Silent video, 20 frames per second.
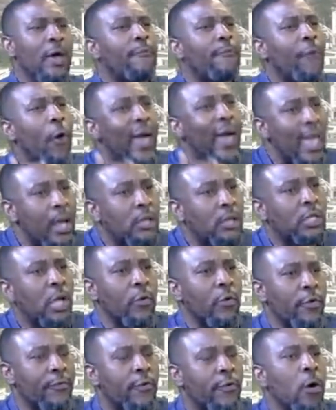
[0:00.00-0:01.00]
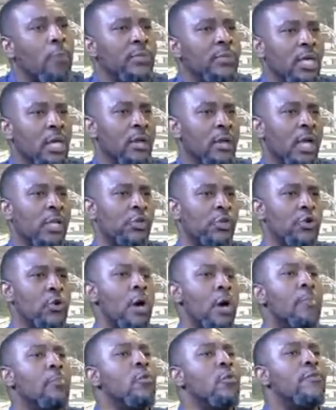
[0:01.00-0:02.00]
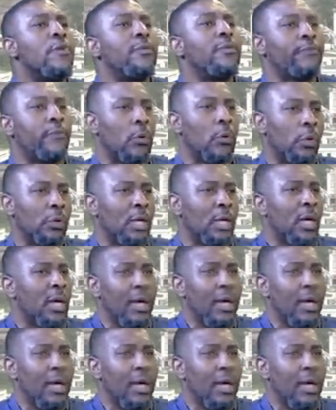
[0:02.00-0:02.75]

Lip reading: For healthcare reforms in Nigeria moving forward.